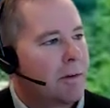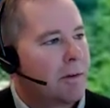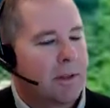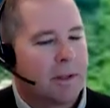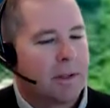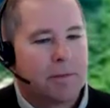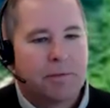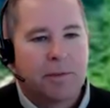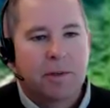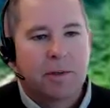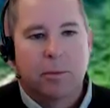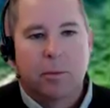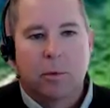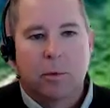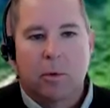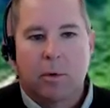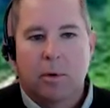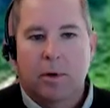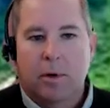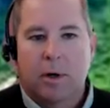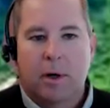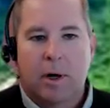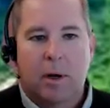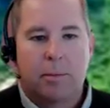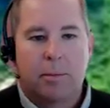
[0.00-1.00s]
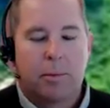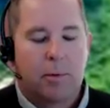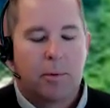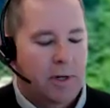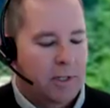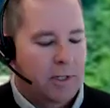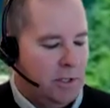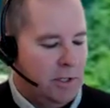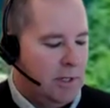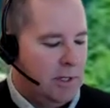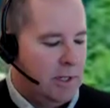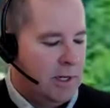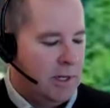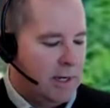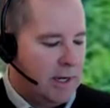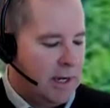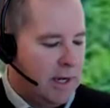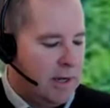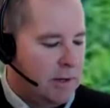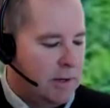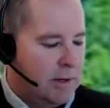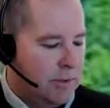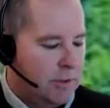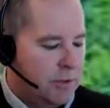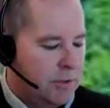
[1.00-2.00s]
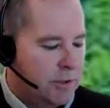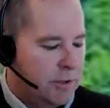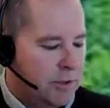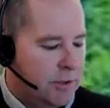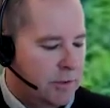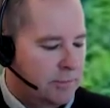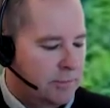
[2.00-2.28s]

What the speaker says: or do they fit more at an operation like ours?